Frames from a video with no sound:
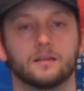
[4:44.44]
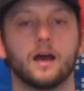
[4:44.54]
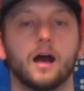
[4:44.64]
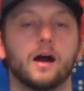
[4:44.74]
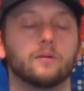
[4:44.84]

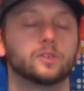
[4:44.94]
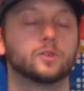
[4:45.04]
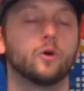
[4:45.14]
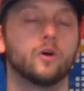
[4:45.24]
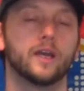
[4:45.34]
Now, I was
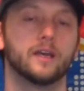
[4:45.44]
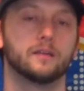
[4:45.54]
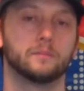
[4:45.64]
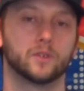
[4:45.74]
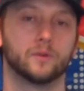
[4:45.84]

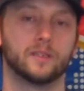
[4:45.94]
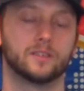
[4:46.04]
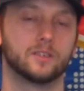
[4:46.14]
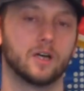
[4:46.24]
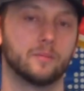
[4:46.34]
toying between
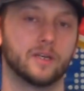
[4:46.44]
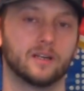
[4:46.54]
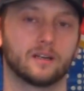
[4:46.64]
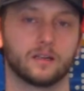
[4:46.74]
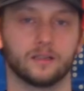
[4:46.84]

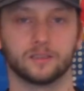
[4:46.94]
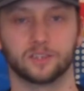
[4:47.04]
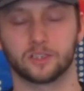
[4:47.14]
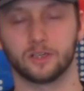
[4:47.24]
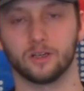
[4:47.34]
Serbia and
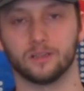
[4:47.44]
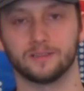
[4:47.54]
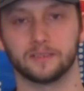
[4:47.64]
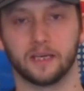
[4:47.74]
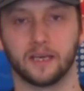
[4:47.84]

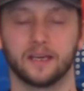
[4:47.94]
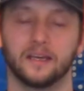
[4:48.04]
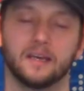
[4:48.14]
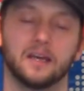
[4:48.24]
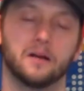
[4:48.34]
Scotland here,
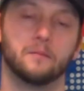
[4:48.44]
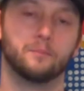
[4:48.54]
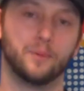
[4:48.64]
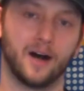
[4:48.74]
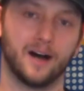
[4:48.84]

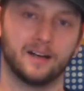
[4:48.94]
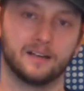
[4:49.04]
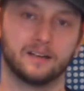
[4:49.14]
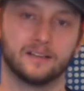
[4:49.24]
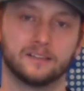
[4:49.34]
but
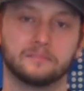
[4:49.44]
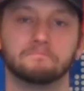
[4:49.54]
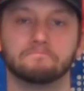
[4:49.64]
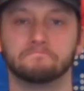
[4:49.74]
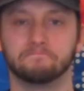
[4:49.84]

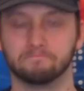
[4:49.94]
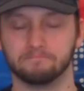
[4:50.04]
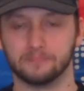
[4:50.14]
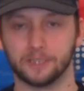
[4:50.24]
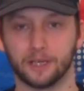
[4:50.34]

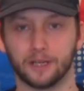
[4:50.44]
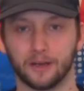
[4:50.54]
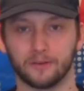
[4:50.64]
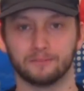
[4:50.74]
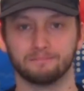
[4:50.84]
you
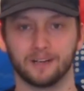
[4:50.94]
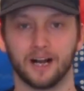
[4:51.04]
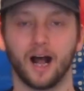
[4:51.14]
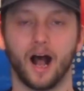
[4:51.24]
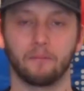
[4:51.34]
know,
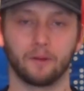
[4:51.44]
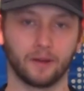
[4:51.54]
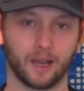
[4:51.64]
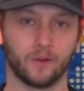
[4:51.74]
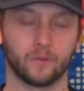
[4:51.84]
I'm
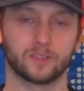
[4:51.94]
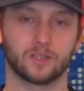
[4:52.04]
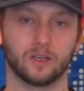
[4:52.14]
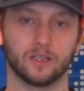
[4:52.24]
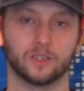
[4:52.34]
going to go with
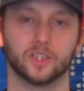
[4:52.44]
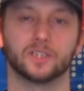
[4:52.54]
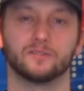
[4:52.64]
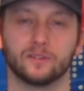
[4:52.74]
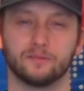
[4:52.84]
Scotland
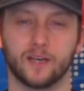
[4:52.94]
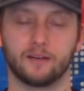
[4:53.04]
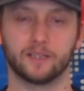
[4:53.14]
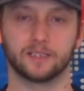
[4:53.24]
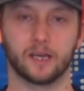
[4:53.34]
just for the
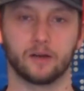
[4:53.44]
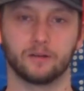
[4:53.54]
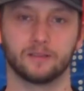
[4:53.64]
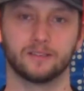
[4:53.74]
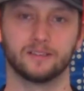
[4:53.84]
fairy
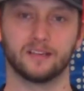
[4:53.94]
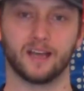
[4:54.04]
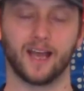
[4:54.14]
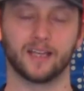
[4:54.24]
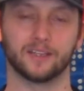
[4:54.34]
tale,
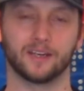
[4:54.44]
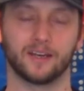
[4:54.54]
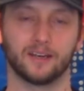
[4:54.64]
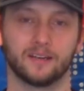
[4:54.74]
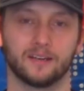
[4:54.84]
and
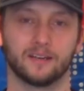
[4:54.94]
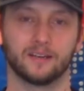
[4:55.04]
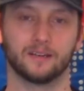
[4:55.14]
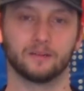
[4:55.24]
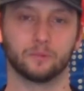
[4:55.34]

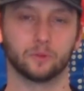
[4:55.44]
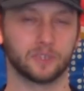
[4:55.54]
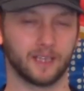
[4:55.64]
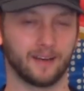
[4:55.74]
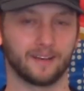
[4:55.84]
we'll
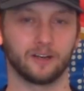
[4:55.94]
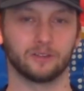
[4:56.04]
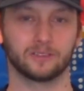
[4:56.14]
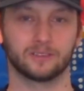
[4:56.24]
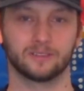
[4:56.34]
see how it
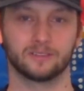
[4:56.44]
goes.